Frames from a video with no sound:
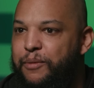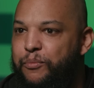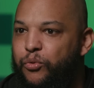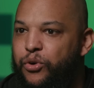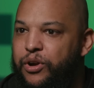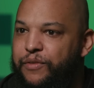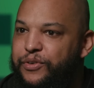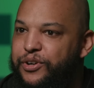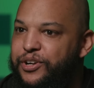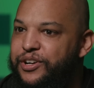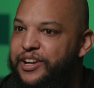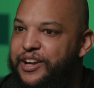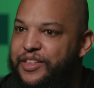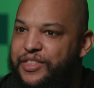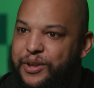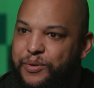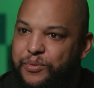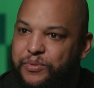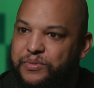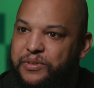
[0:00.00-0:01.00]
up river, and
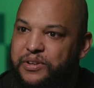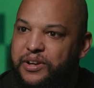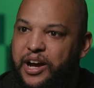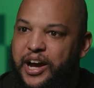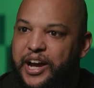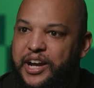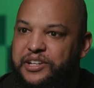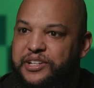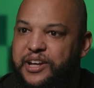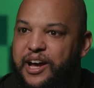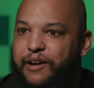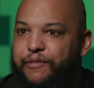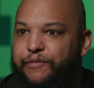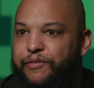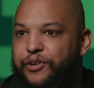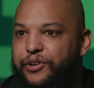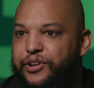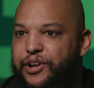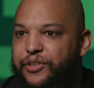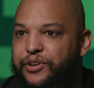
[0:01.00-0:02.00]
then hiked out
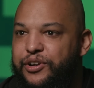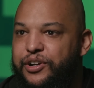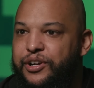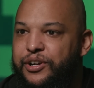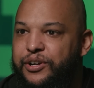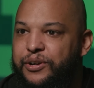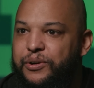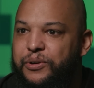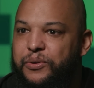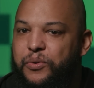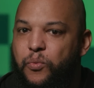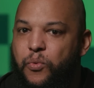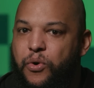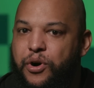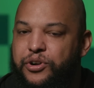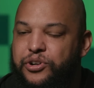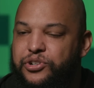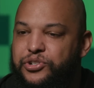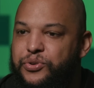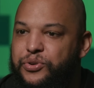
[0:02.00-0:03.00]
for another
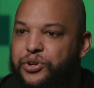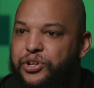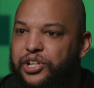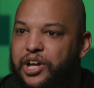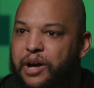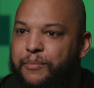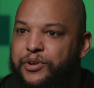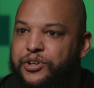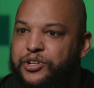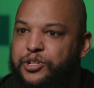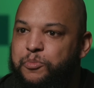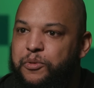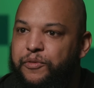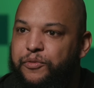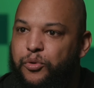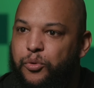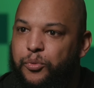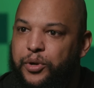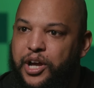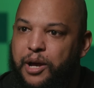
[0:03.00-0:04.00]
1 or 2 kilometers
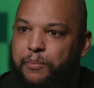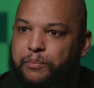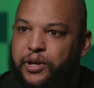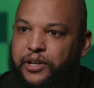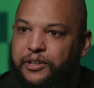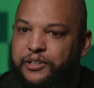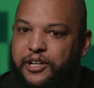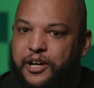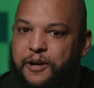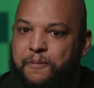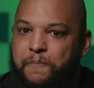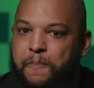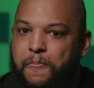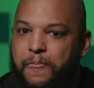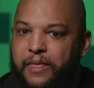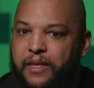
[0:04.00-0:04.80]
before we got picked up.